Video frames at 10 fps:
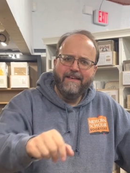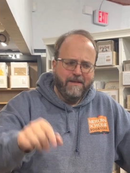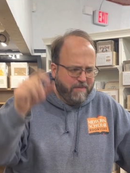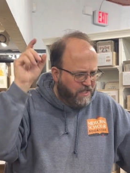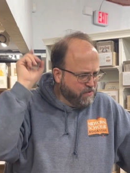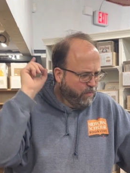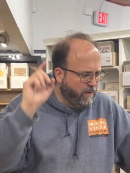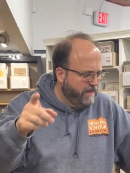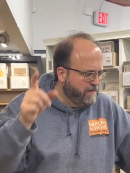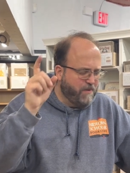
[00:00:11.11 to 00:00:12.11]
Because
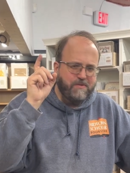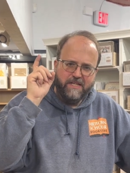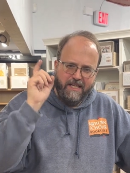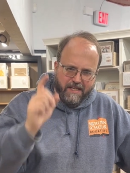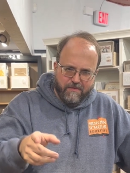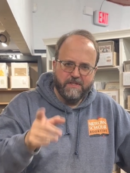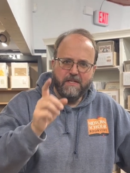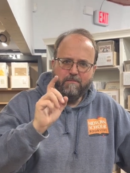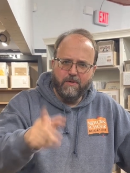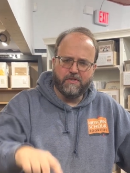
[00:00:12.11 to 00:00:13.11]
one of the most
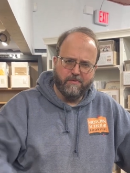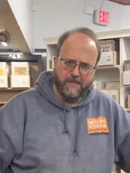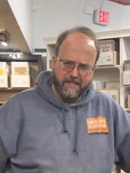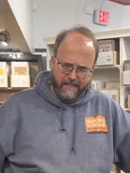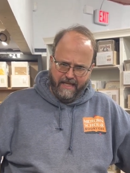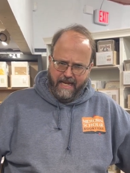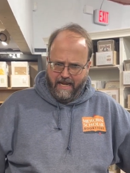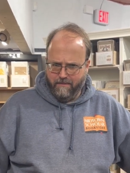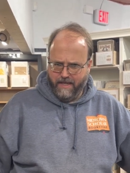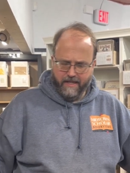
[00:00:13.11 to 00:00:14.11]
interesting books recently
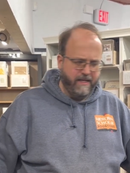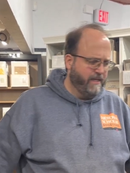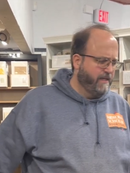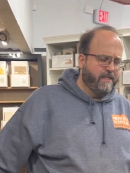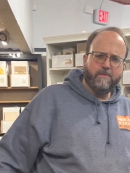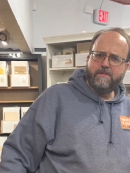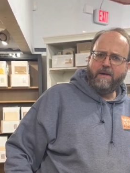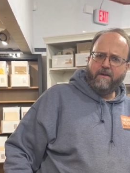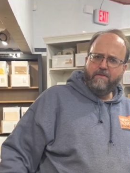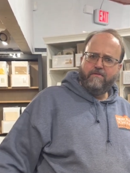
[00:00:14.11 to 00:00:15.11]
came in that was
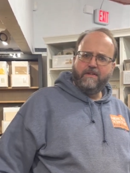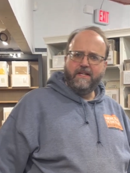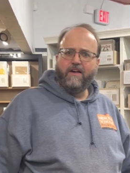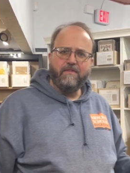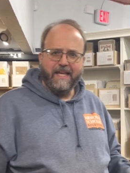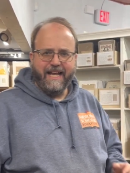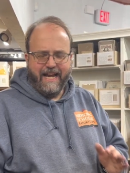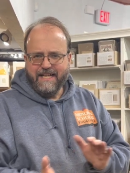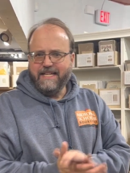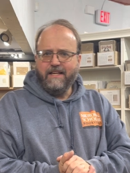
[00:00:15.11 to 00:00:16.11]
bound in Philadelphia in
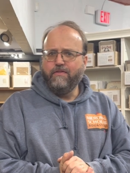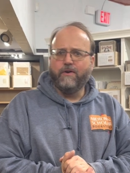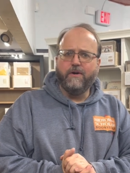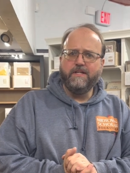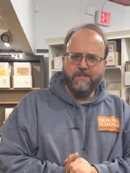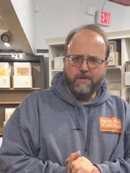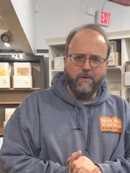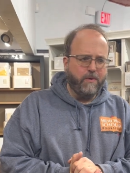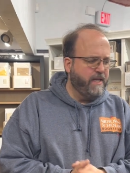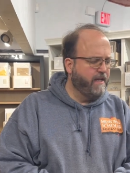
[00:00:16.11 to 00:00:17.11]

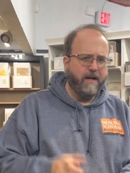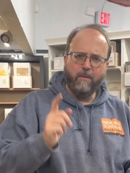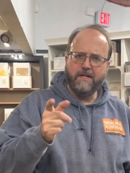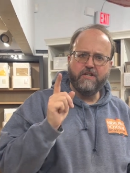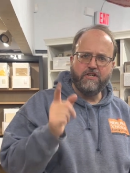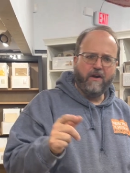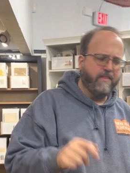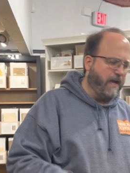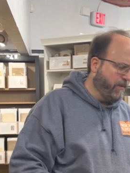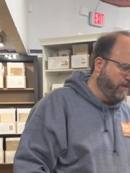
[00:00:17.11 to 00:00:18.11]
1832, and I wanted to share
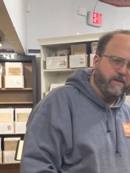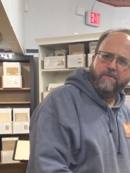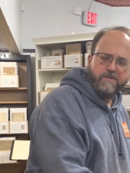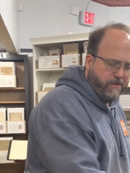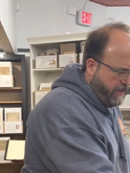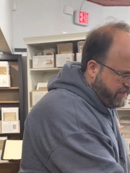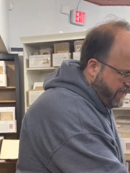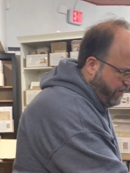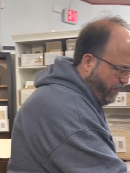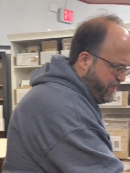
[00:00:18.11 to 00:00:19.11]
that with you. So let's
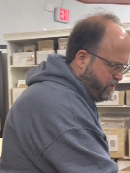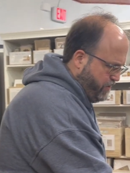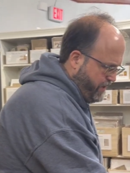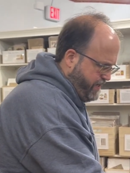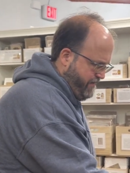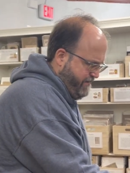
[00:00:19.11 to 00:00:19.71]
get right to it.